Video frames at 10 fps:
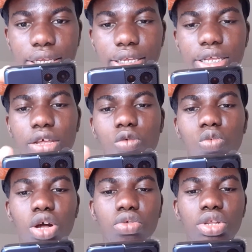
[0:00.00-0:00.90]
Well,
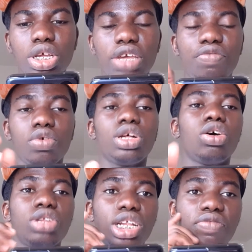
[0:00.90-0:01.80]
if you want to order the
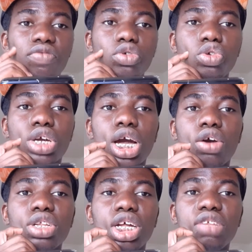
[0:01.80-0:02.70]
phone, you can order the
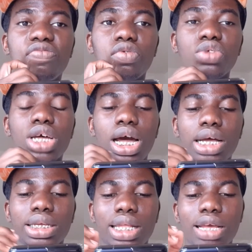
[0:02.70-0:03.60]
phone that has like
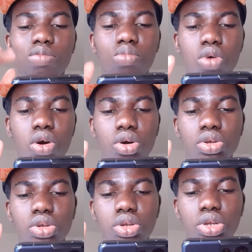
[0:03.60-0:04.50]
more
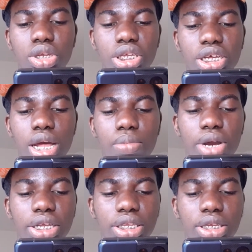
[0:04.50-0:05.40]
gigabytes,
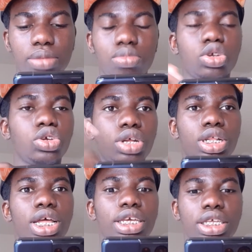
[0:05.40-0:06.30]
but you're gonna like it
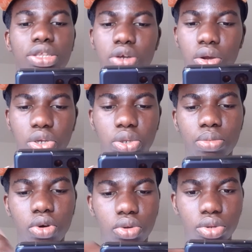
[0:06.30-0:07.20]
costs more
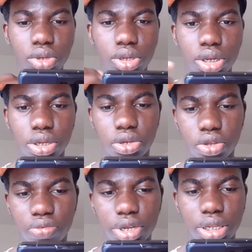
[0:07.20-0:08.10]
and stuff like
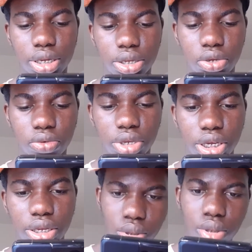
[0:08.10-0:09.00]
that. So yeah.
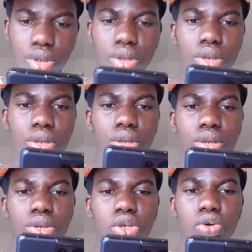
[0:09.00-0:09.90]
So those are